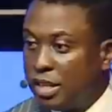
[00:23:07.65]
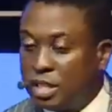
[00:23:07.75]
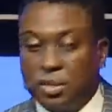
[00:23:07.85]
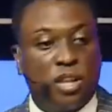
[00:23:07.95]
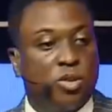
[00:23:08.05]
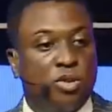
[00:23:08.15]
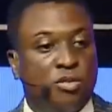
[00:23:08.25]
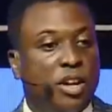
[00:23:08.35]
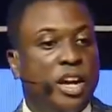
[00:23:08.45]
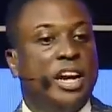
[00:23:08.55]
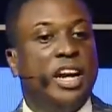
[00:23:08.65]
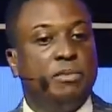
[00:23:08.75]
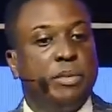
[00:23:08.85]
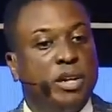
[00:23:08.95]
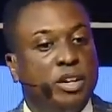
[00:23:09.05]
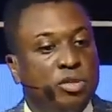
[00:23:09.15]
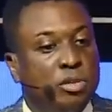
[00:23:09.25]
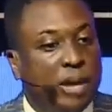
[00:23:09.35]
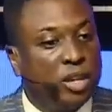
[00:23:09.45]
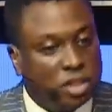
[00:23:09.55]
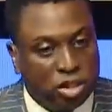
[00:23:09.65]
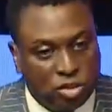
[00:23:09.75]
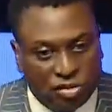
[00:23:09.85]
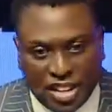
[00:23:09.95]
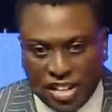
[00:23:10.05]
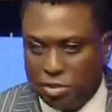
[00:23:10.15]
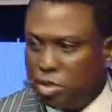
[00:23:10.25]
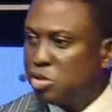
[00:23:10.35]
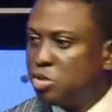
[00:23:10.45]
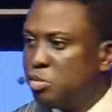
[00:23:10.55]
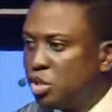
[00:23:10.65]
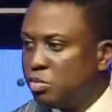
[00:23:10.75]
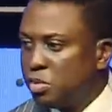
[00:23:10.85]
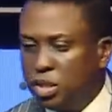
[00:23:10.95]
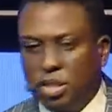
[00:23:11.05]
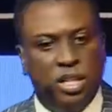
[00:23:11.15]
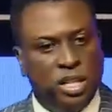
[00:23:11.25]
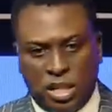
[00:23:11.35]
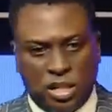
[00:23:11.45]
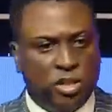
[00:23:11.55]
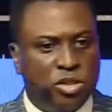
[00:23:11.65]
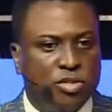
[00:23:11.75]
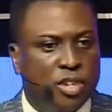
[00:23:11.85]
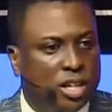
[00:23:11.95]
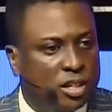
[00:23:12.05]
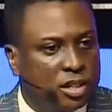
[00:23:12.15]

He said, when I couldn't fly, I had people that use, pilots that used to fly, but it was too much of money. So I'll just fly.